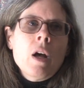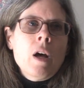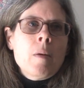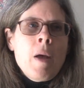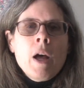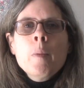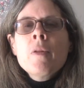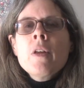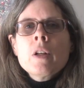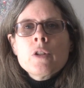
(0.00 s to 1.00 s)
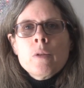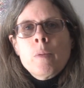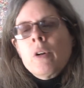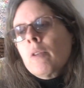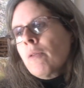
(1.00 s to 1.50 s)
Um, help the injured
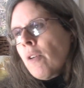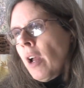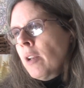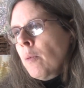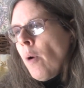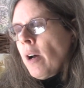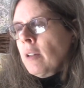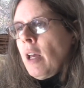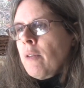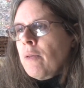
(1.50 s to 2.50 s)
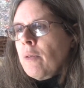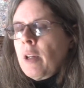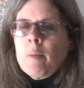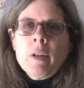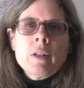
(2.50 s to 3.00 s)
bird, find a wildlife
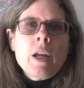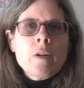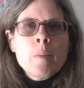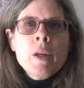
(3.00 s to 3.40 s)
rehabilitator,